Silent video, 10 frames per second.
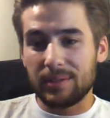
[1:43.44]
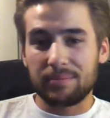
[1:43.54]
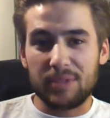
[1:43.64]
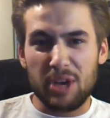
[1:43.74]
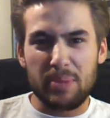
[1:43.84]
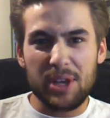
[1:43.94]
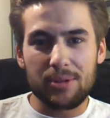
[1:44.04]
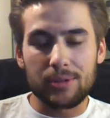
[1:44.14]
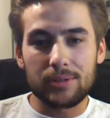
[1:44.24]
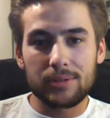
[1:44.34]

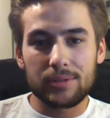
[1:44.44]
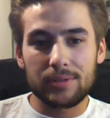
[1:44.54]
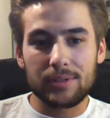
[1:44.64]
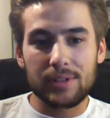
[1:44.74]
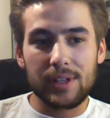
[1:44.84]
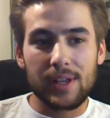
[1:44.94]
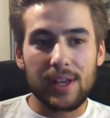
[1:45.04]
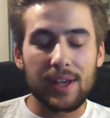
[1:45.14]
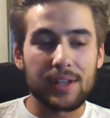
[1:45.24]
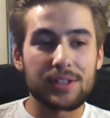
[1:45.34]
appeal
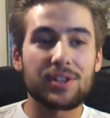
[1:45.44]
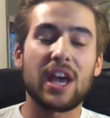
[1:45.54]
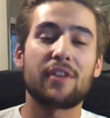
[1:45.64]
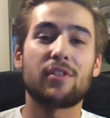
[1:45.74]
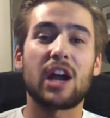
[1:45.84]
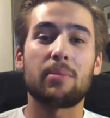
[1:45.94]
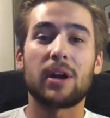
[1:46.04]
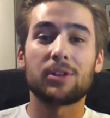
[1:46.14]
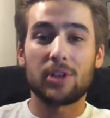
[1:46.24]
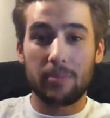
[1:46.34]
is to have your
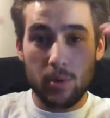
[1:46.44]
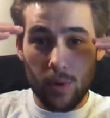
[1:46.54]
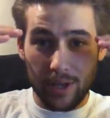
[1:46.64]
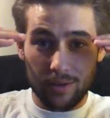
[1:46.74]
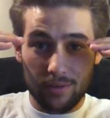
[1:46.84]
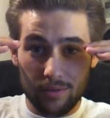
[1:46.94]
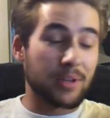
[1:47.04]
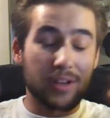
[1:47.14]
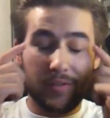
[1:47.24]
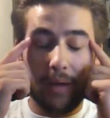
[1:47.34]
eyebrows on point.
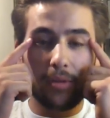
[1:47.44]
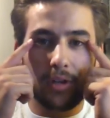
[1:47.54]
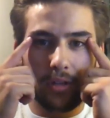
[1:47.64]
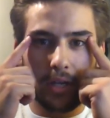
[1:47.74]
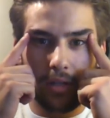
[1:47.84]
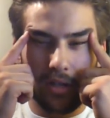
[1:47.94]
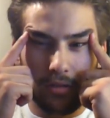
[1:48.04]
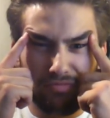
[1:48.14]
If I'm looking like this,